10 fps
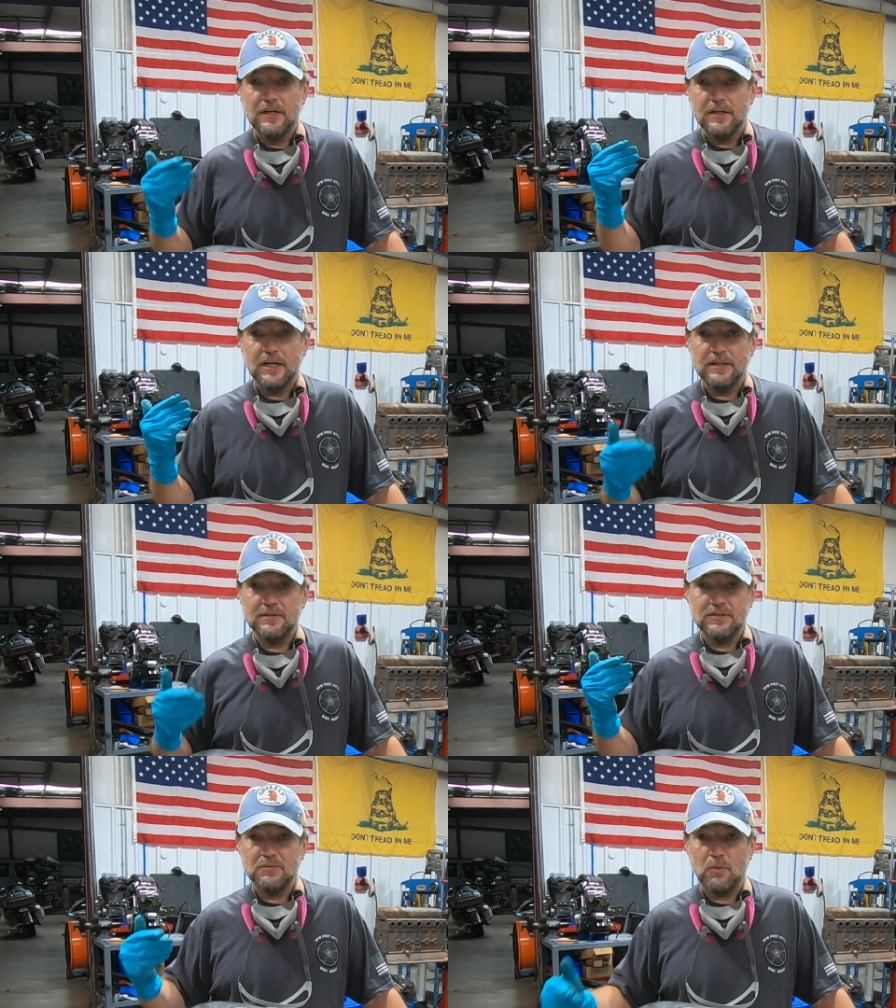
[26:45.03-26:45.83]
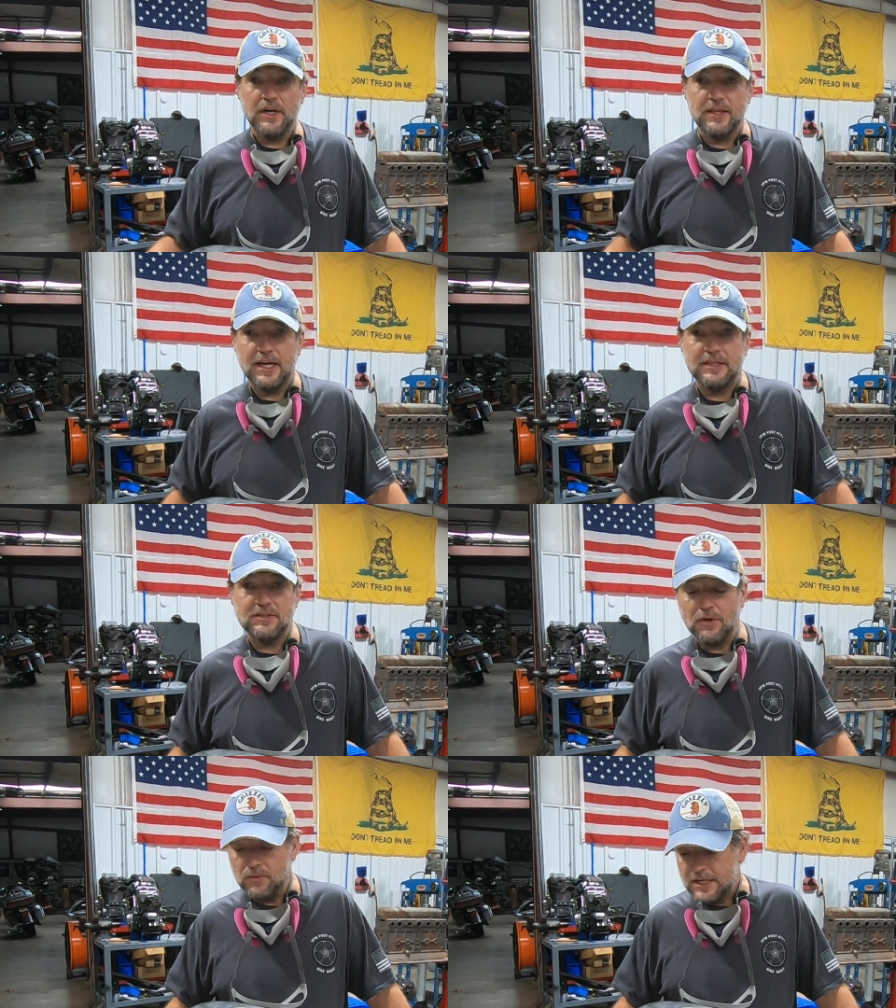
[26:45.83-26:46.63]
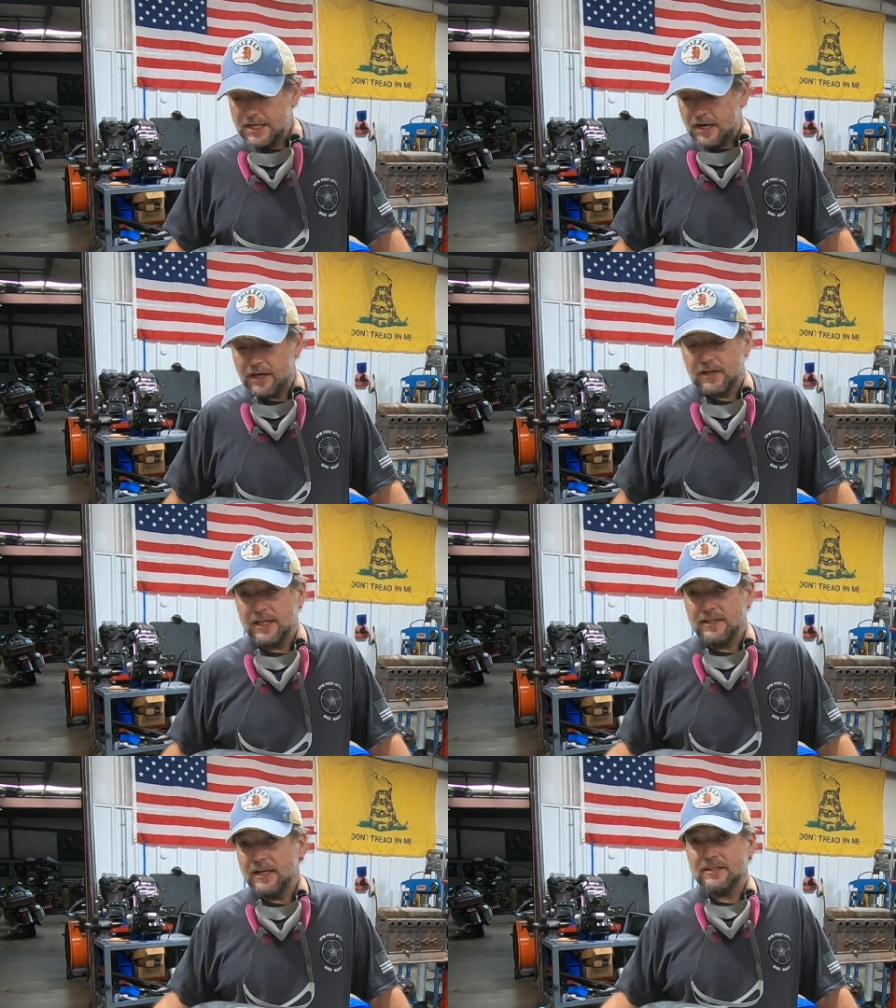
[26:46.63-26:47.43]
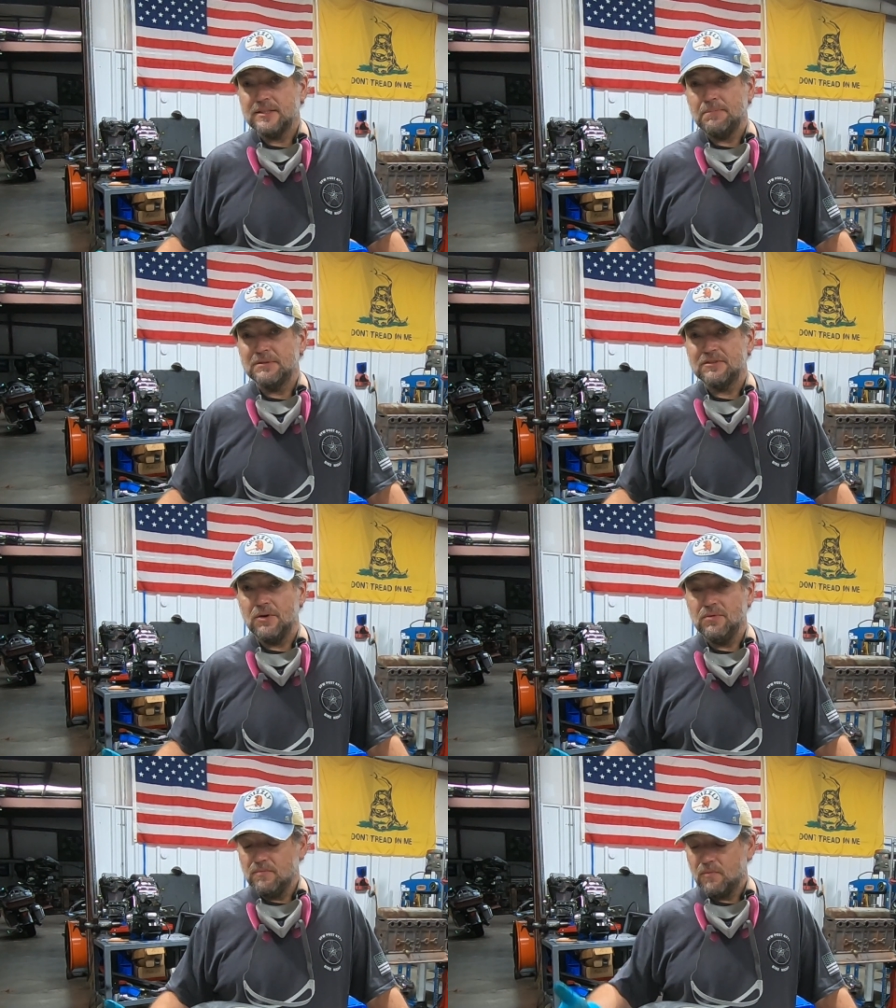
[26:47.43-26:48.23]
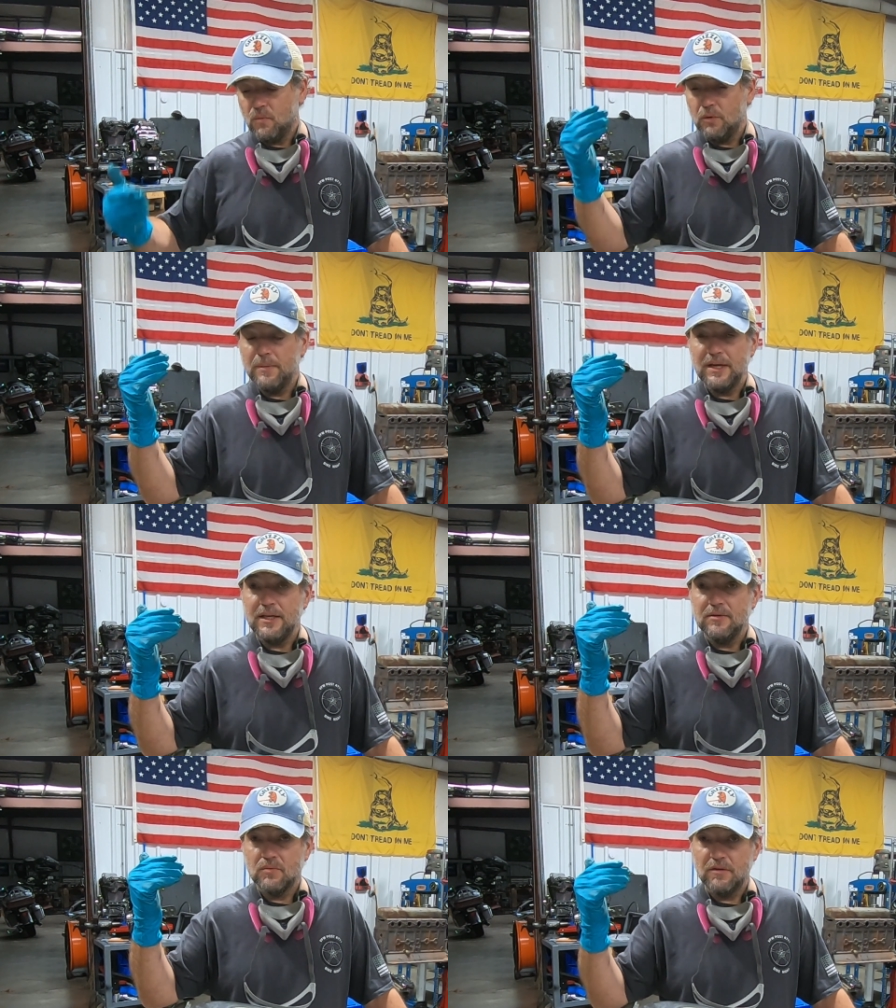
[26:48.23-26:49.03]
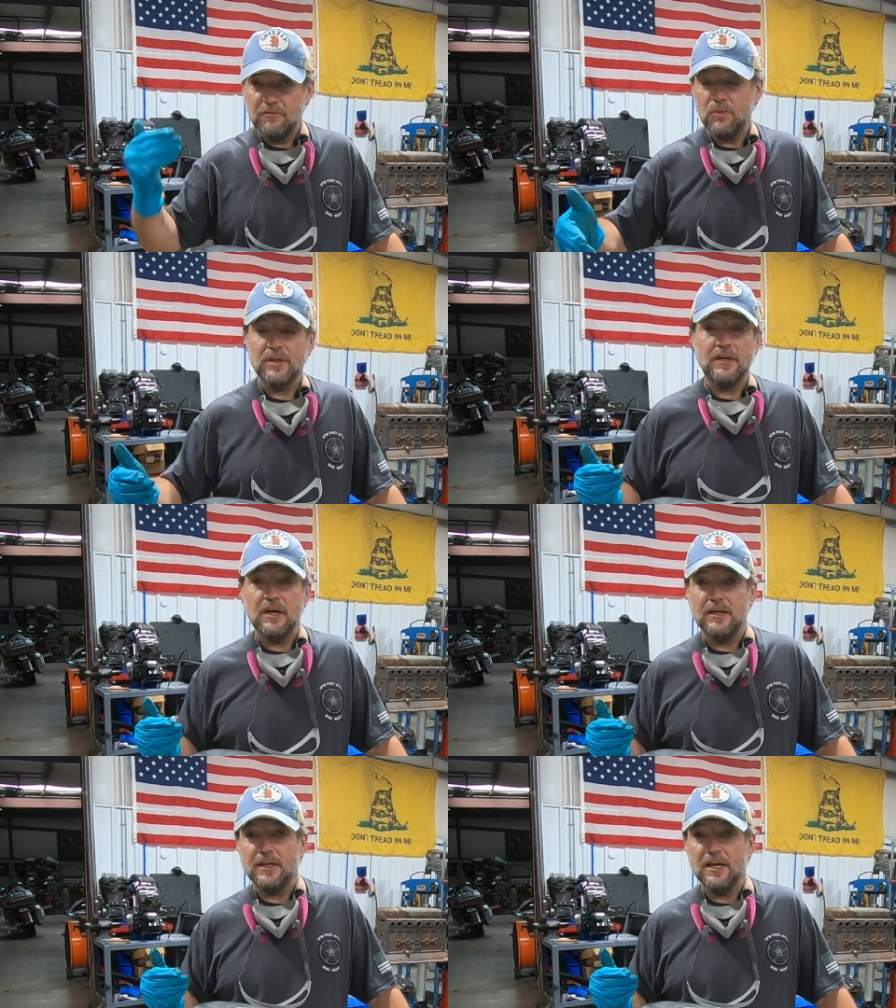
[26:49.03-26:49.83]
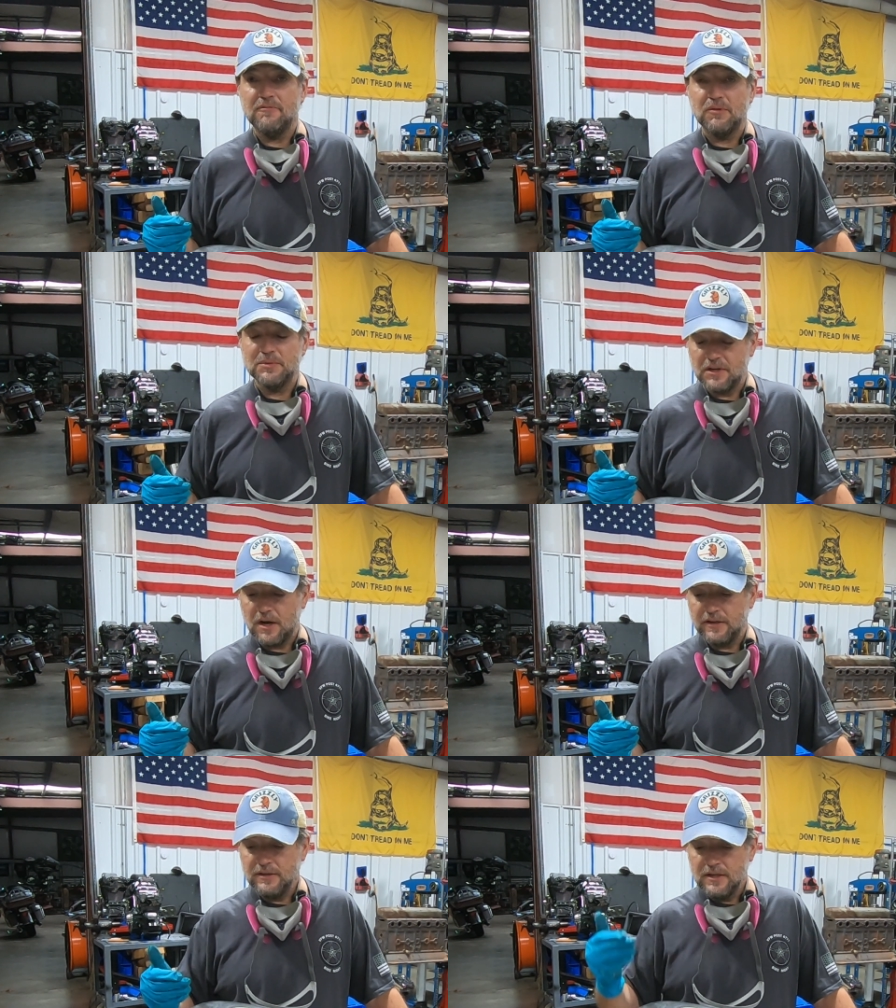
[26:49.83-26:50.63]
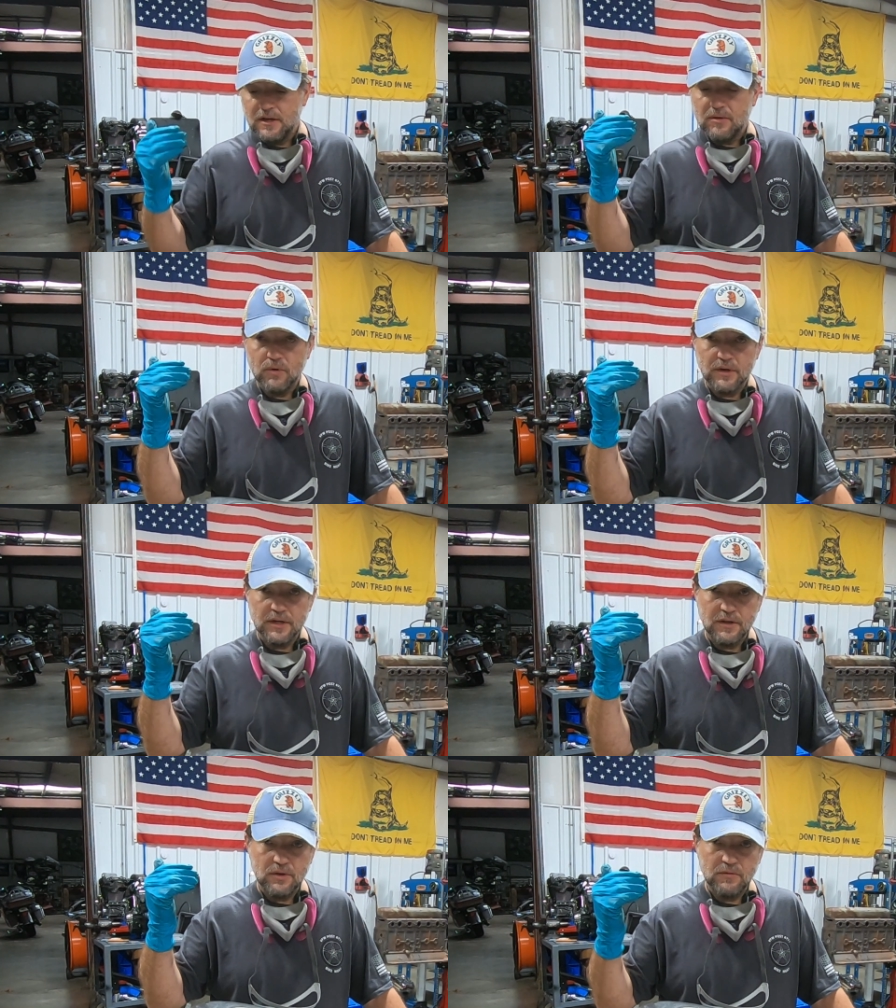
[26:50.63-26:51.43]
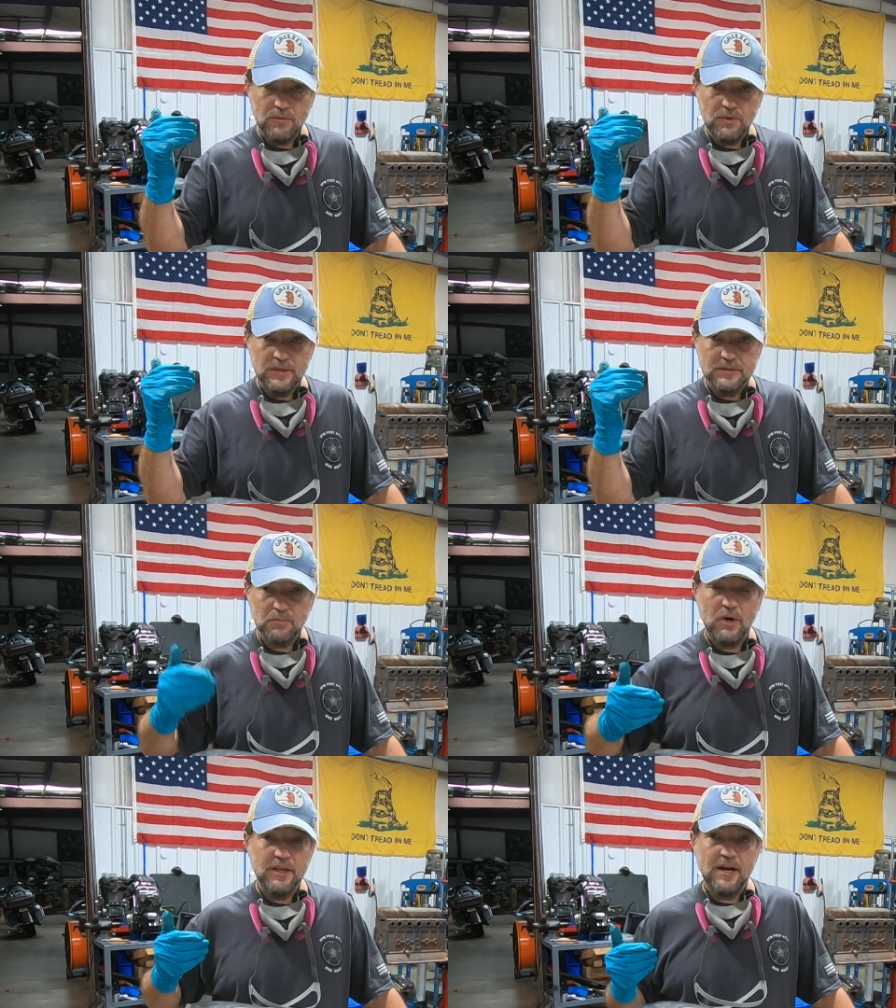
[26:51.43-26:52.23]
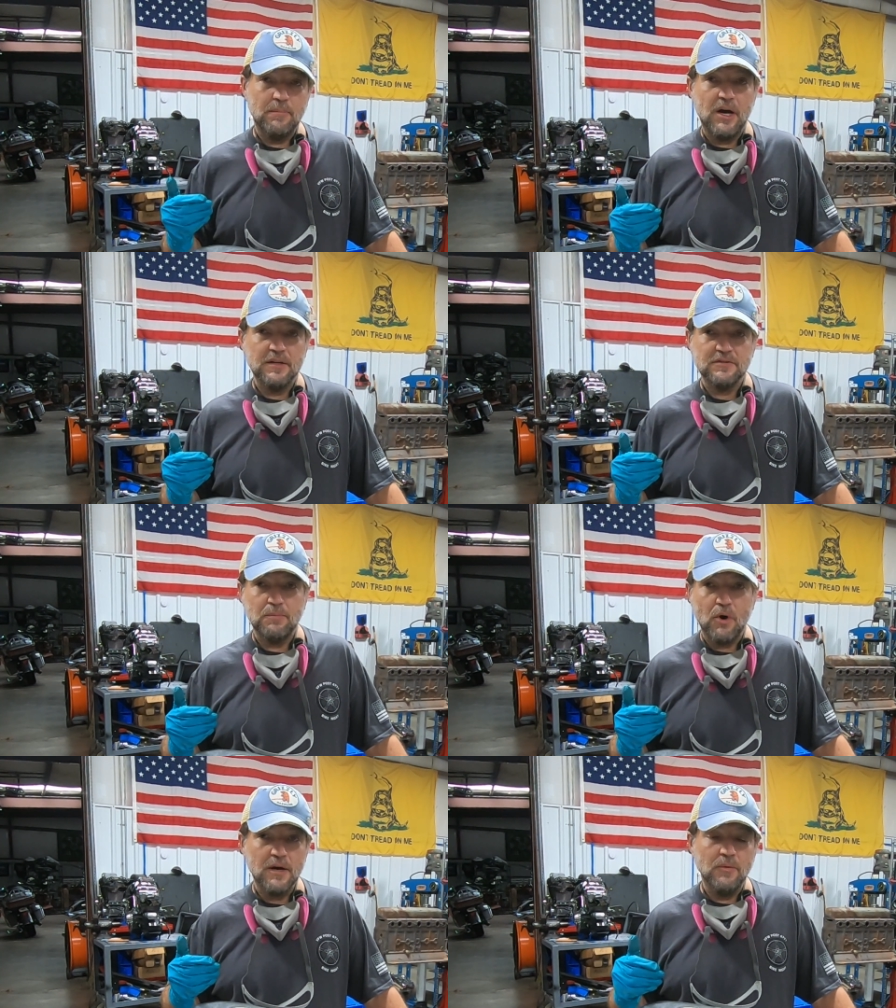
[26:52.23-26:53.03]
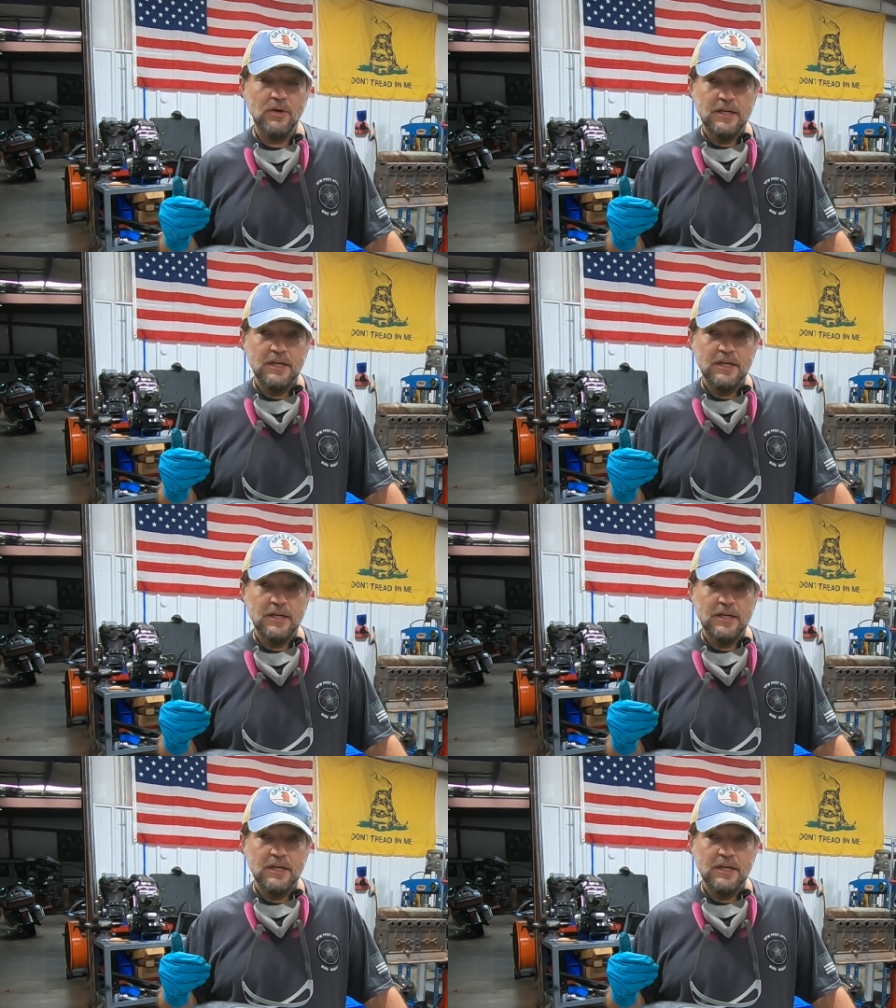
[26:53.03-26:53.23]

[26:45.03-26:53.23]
uh, to spray that. So uh, in the next episode, we'll be reviewing the gun again from SATA. We're going to go through and spray that epoxy primer